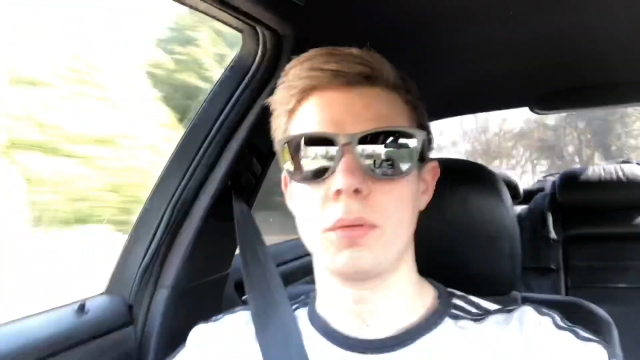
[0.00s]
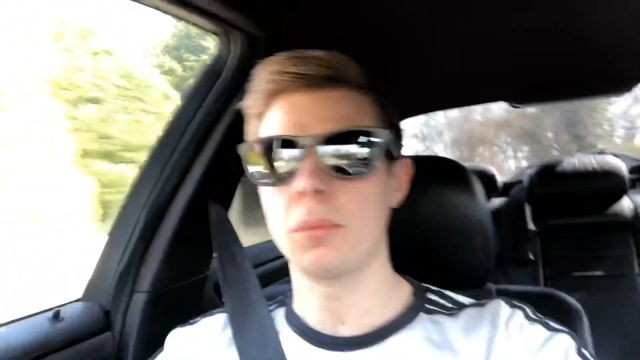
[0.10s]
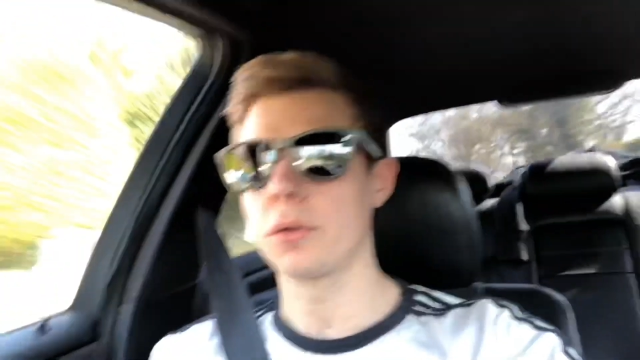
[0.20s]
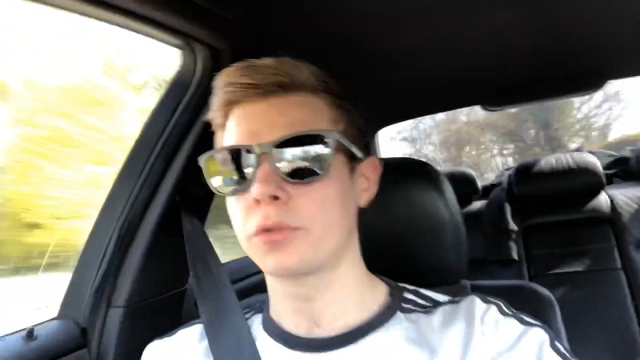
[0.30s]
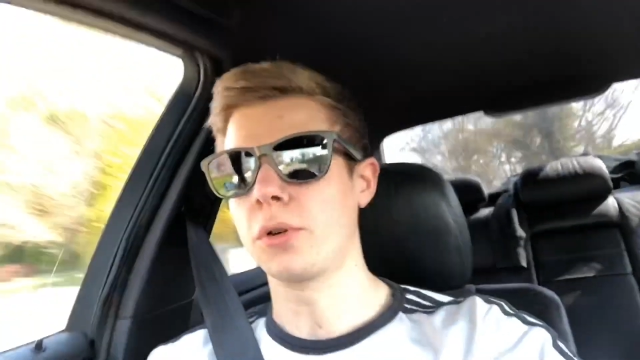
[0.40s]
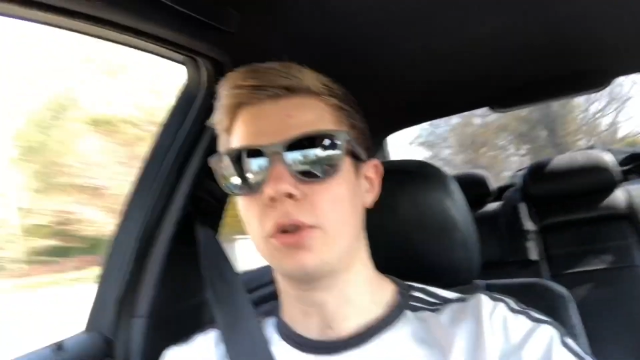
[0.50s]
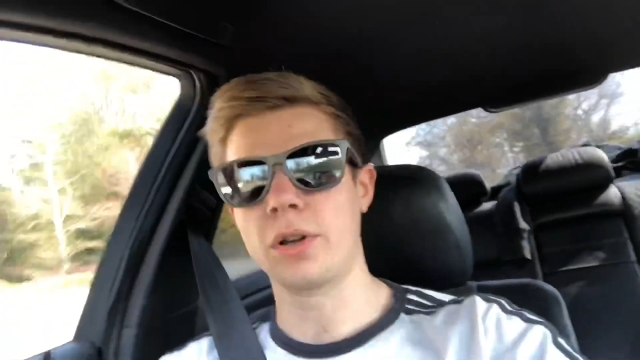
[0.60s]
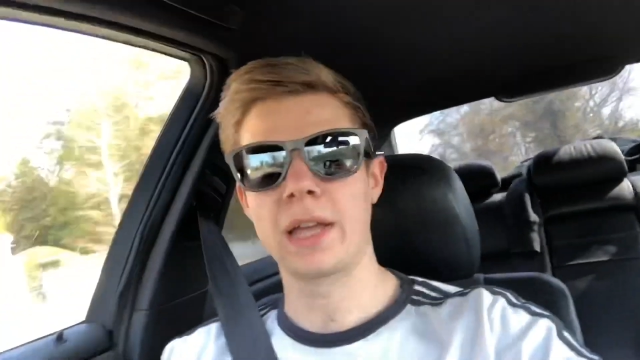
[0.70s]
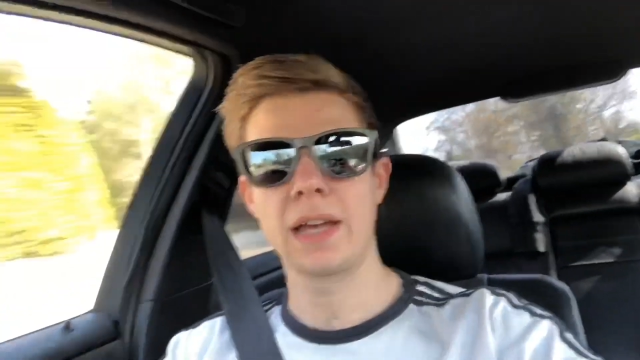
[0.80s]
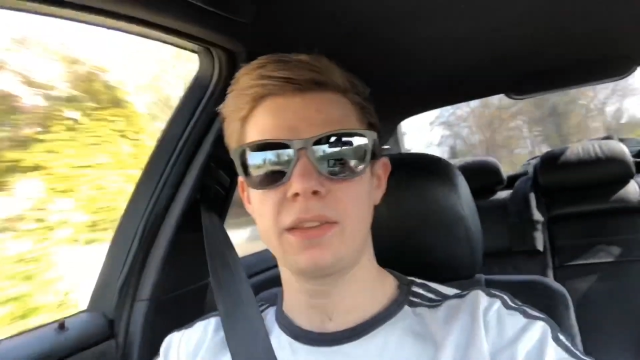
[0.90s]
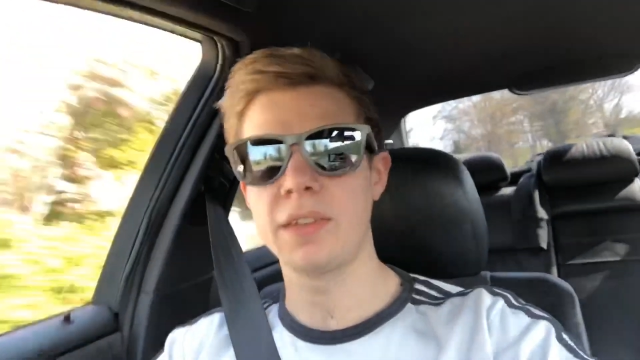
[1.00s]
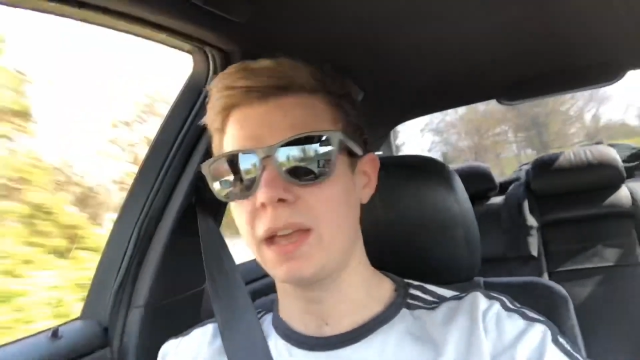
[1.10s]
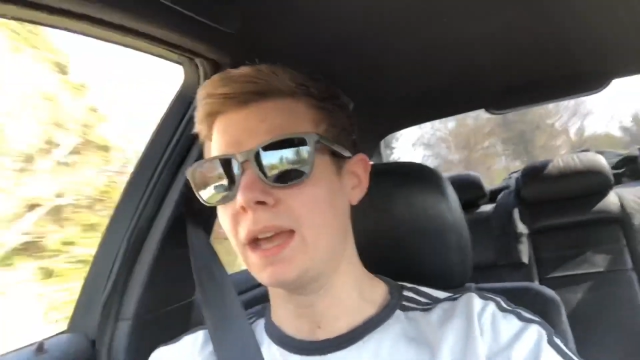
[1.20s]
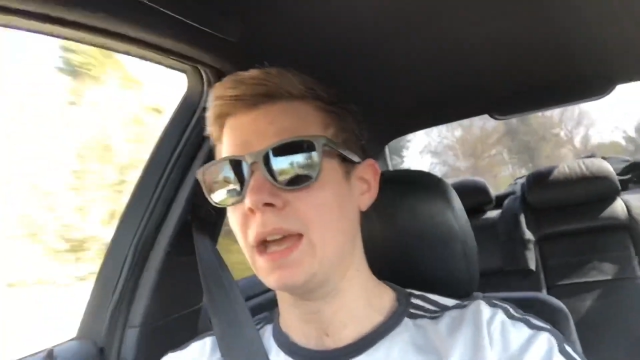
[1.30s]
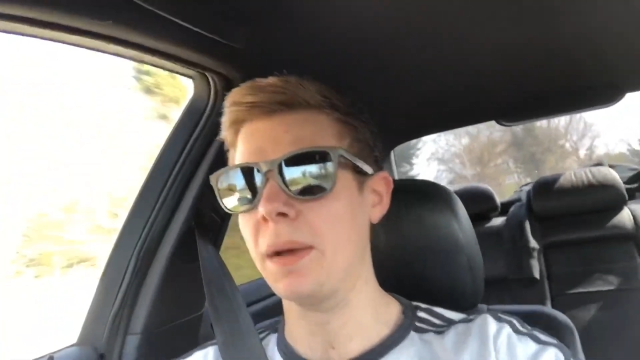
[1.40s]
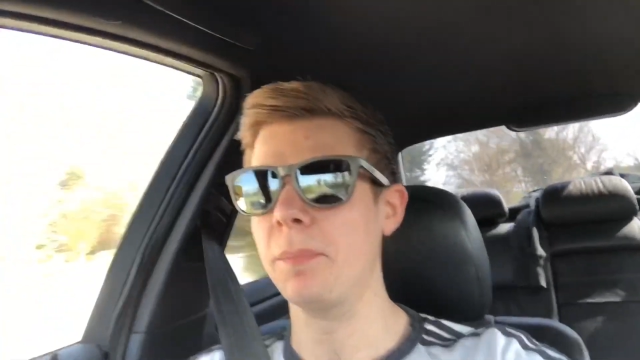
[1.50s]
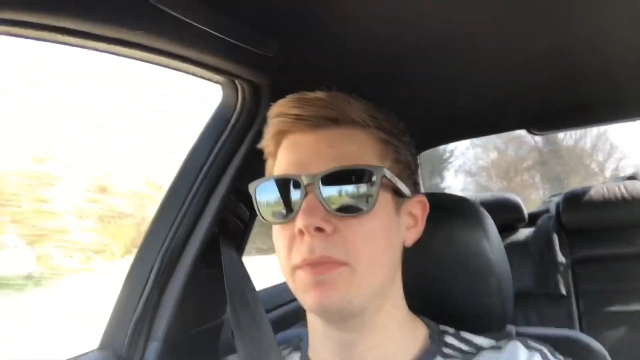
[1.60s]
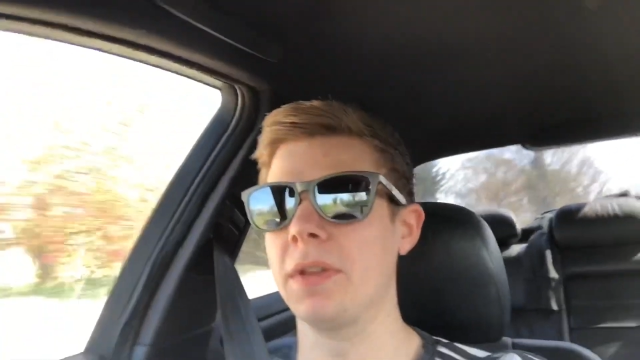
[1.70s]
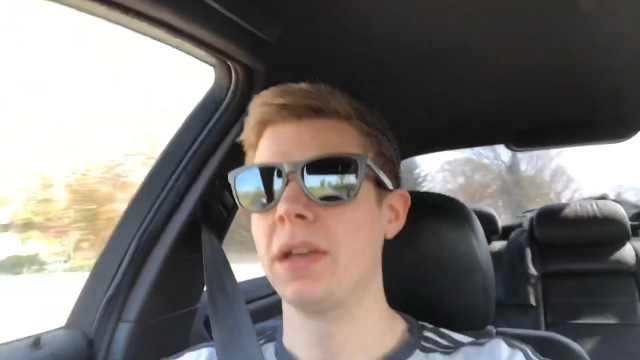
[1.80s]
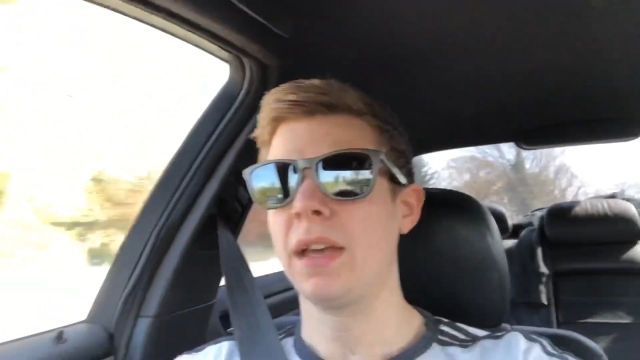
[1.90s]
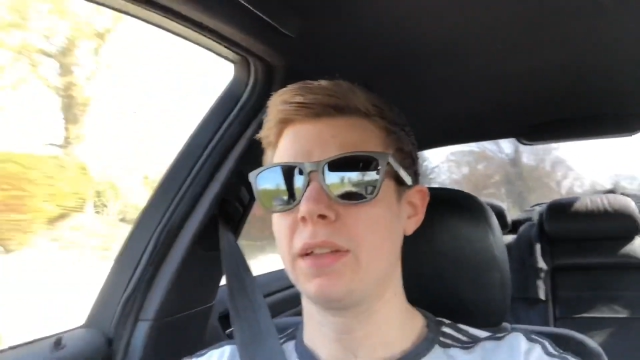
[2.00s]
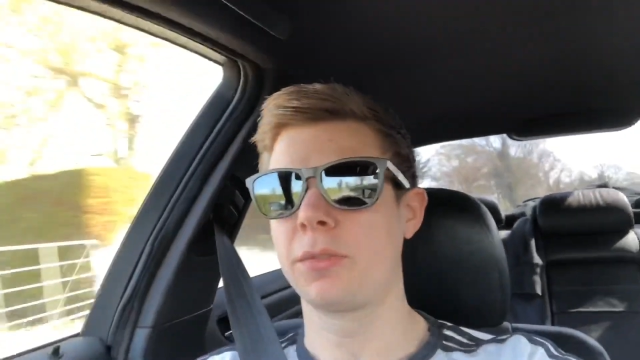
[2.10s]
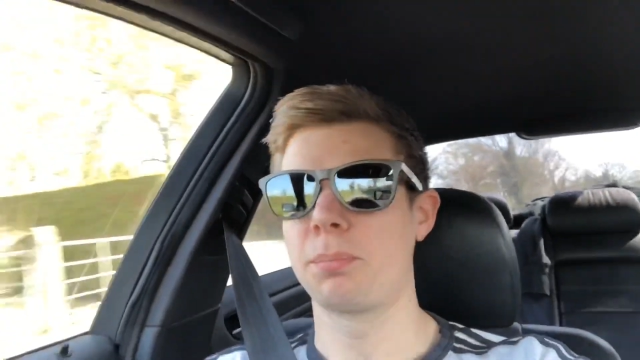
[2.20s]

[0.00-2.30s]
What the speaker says: What's going on, guys? It's